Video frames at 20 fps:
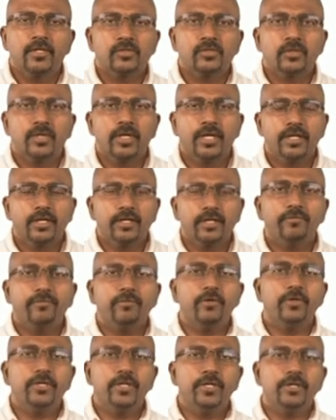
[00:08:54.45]
So Henry
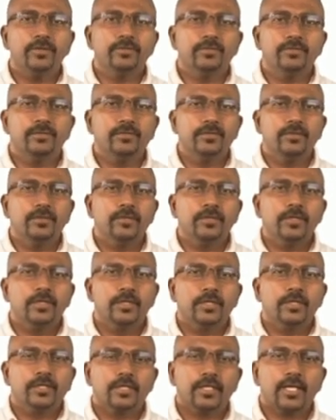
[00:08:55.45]
Ford knew
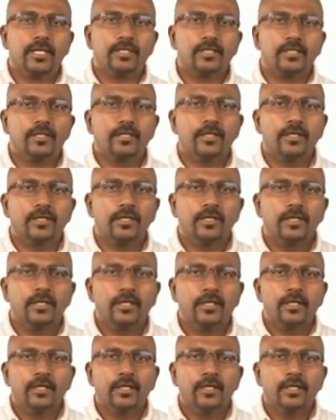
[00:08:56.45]
that
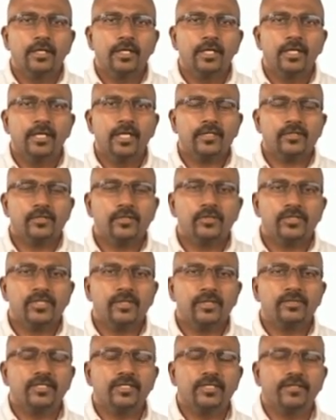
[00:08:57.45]
he has to do
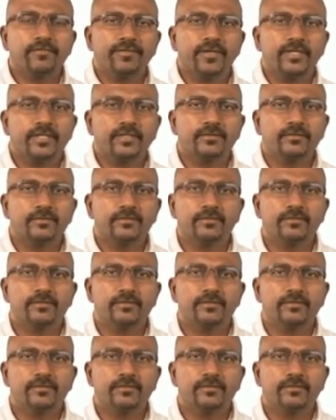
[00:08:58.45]
something different,